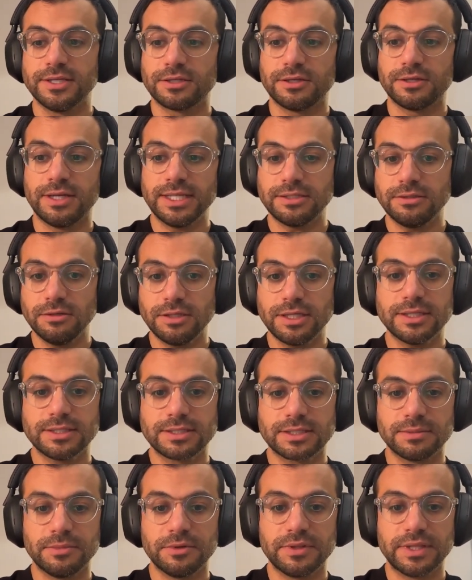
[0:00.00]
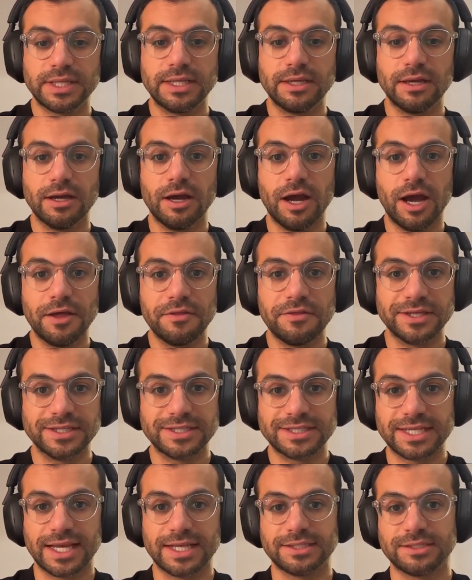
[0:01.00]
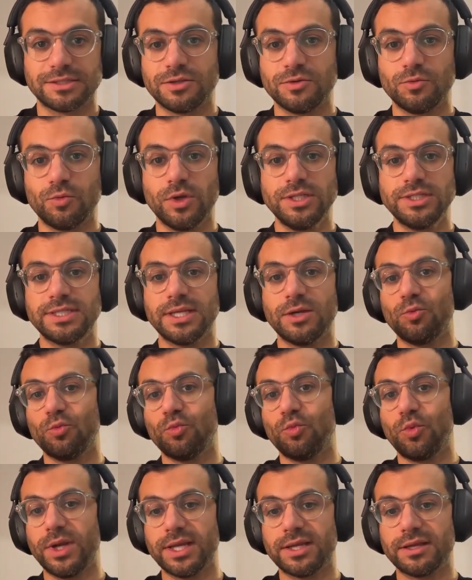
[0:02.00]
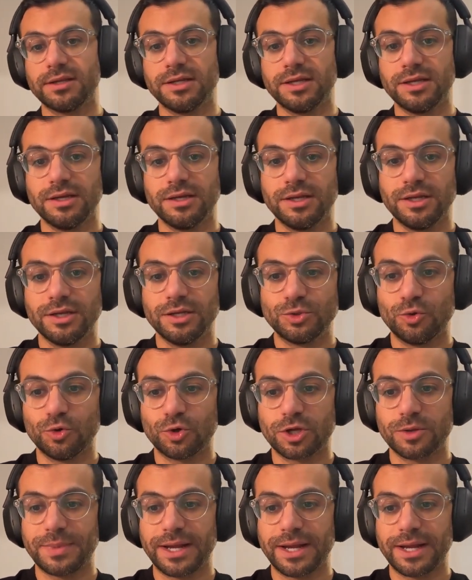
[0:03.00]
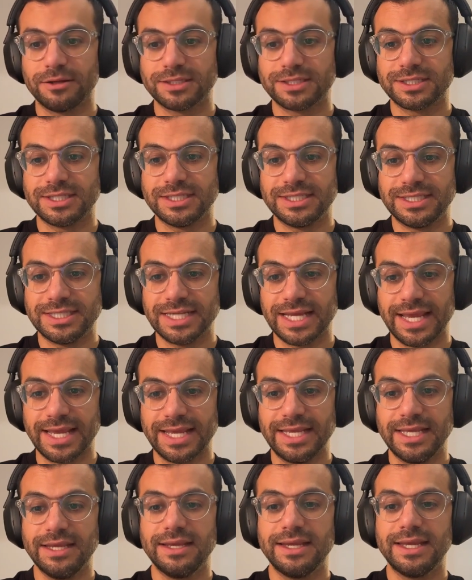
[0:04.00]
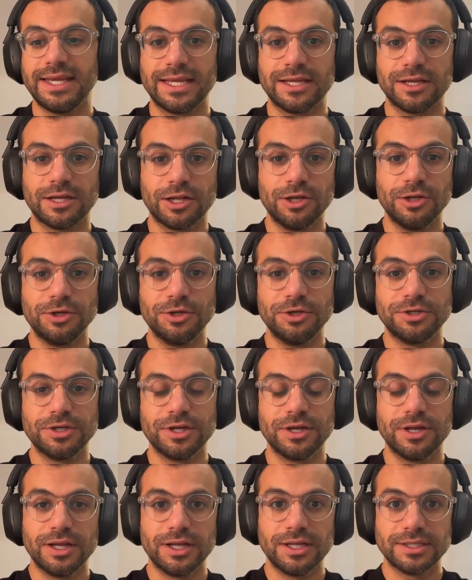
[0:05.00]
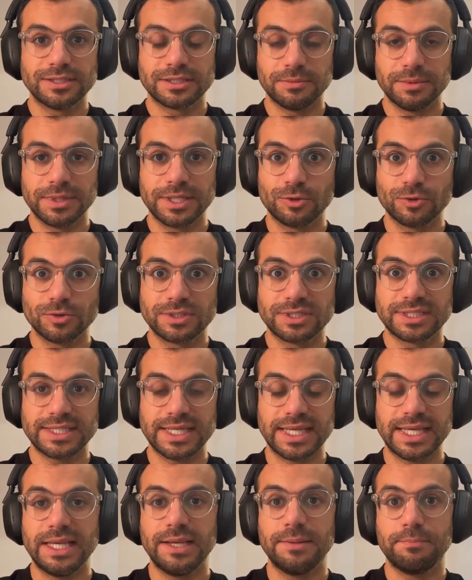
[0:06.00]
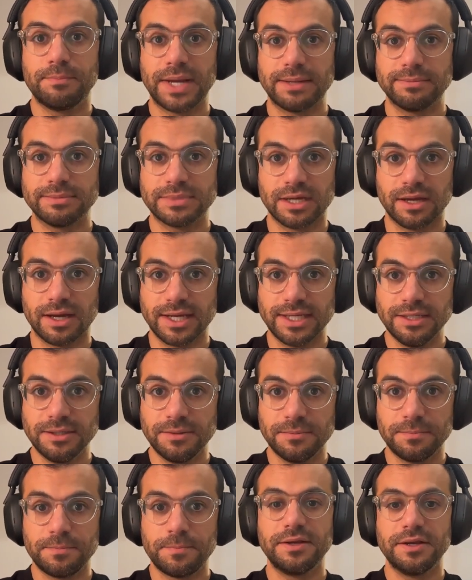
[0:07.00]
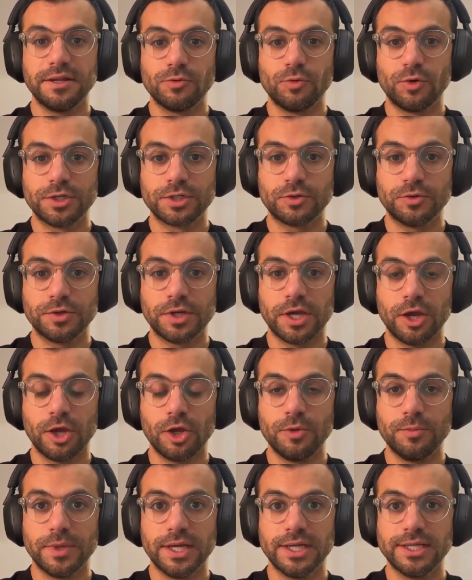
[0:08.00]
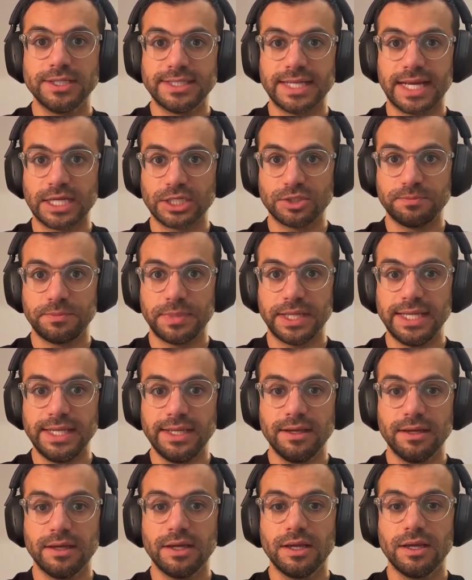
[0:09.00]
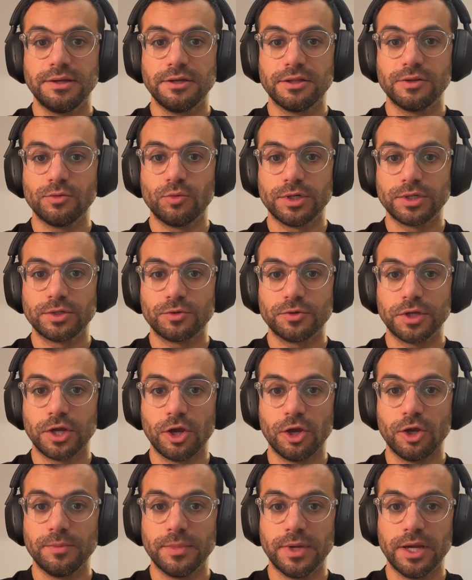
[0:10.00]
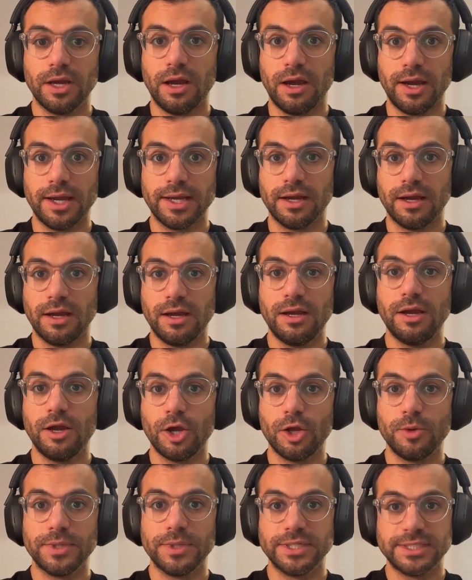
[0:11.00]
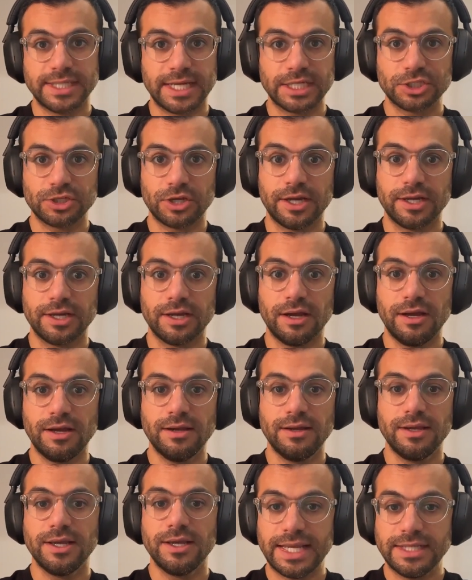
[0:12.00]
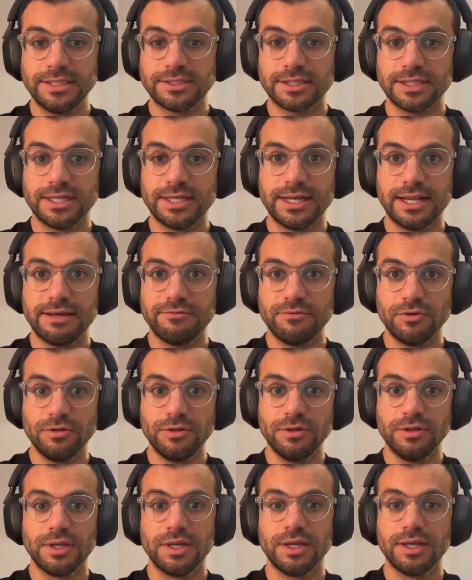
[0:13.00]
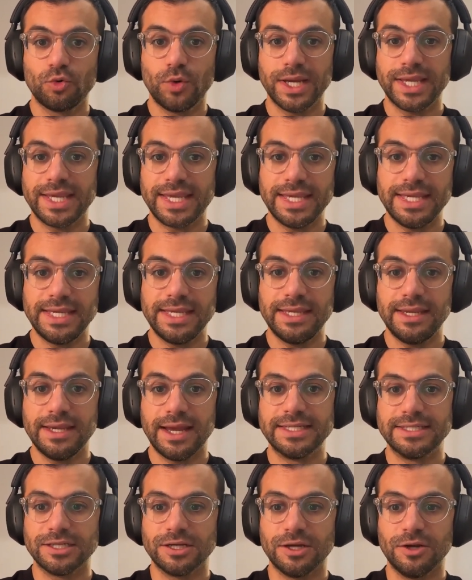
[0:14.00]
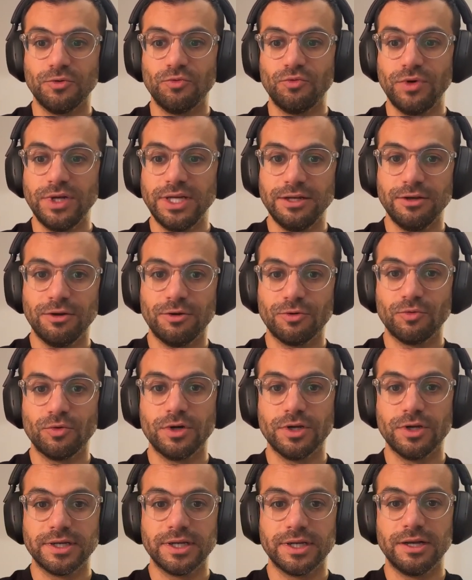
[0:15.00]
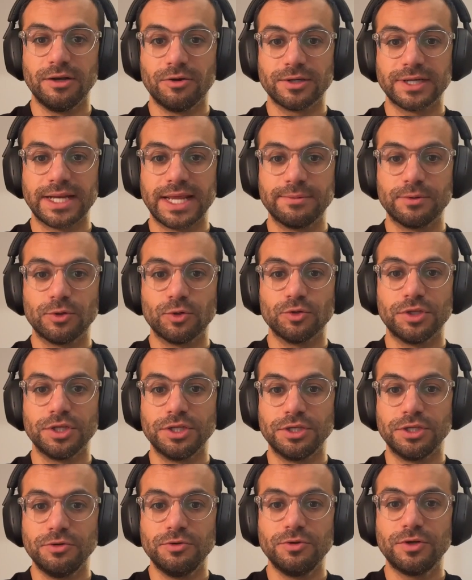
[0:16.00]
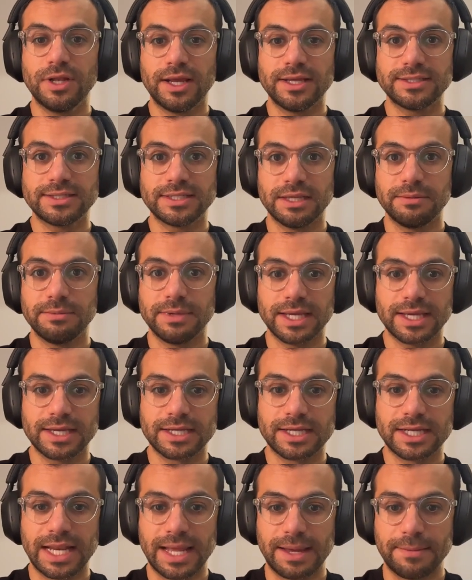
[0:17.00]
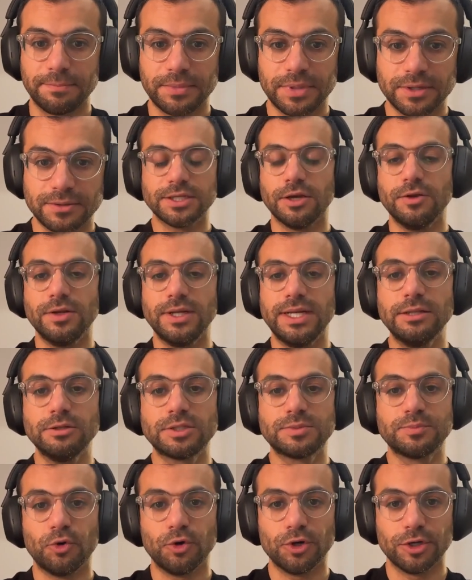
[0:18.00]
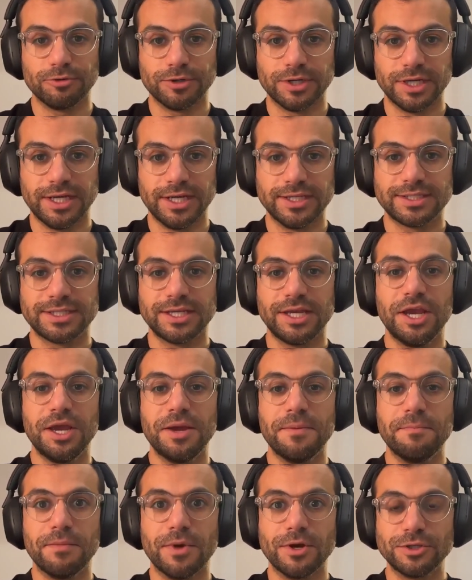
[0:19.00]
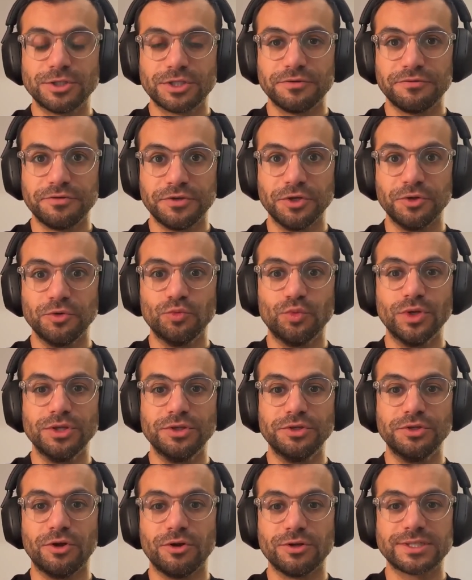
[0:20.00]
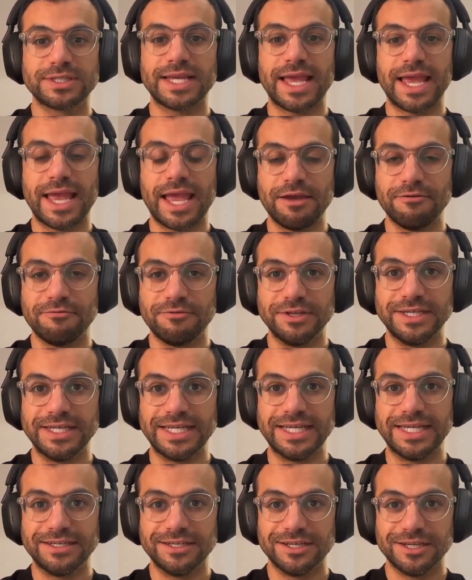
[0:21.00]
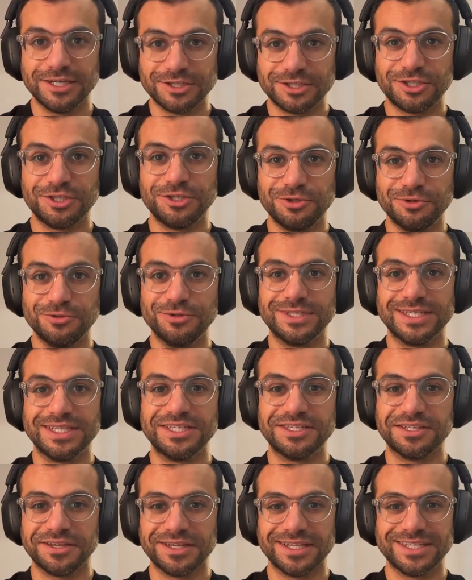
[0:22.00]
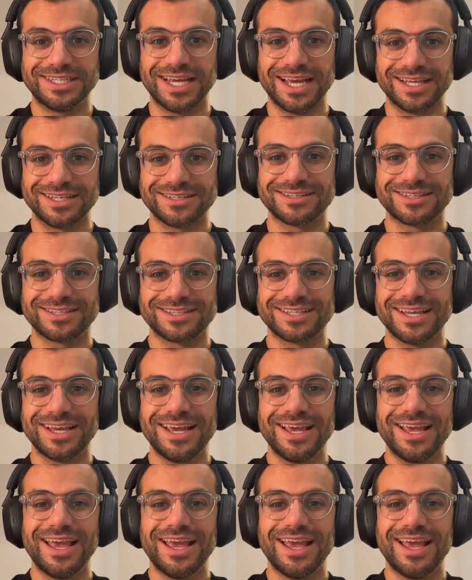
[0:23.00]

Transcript: So let's look at some of the other tests. So the ones that we're going to talk about today include something called C-Peptide, another one called HOMA-B, another one called HOMA-IR, HOMA-IR, insulin level, quickie, and a really long one, a long name called the euglycemic clamp. So little spoiler alert, most of you will not ever need to use these other tests.